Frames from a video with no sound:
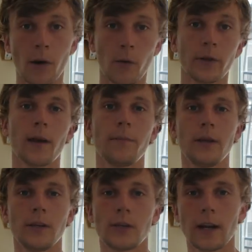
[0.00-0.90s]
But with that
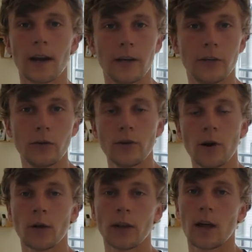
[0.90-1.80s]
being said, I do
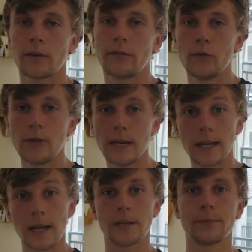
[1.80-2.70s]
know a lot of you need
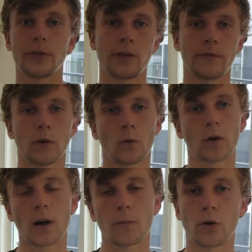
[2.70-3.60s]
a specific
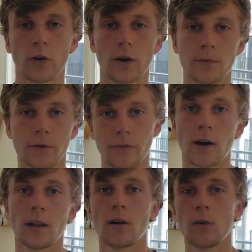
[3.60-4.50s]
workout program to
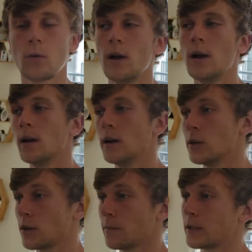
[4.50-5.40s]
follow,
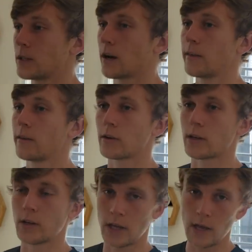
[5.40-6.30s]
something to
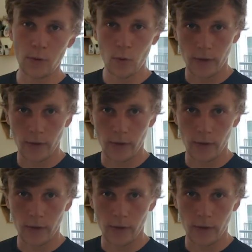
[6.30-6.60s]
either keep you